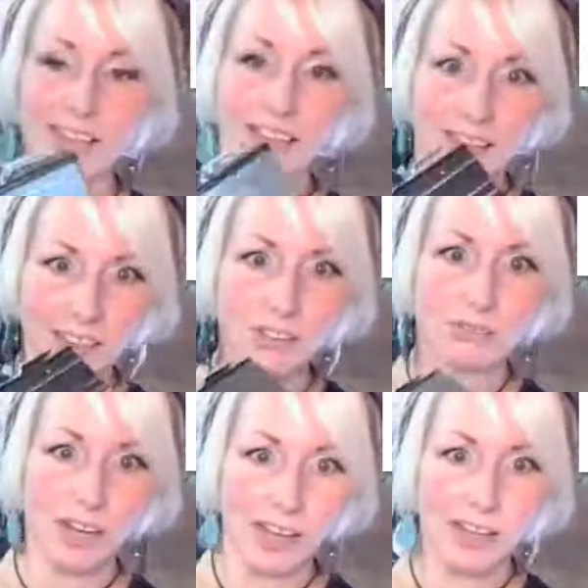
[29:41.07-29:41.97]
that's
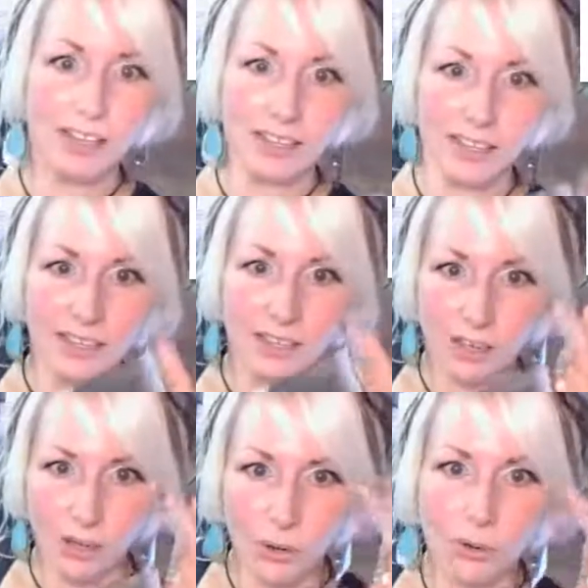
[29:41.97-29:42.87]
right.
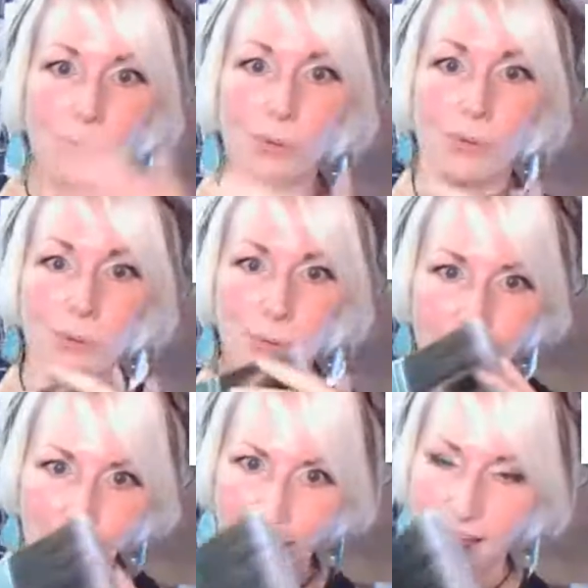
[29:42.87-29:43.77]
Oh
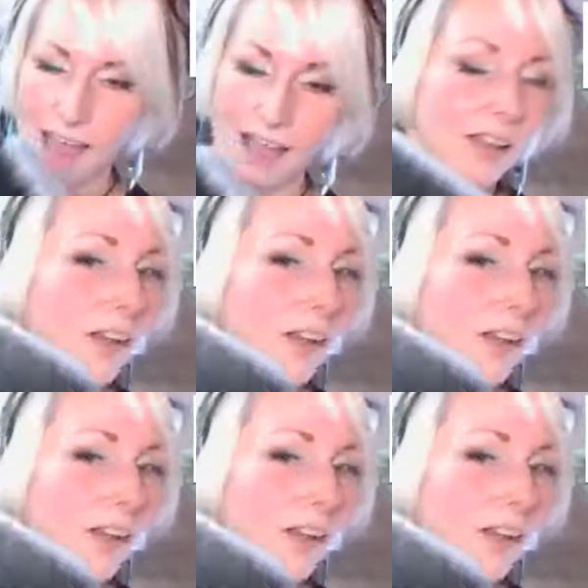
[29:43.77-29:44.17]
yeah.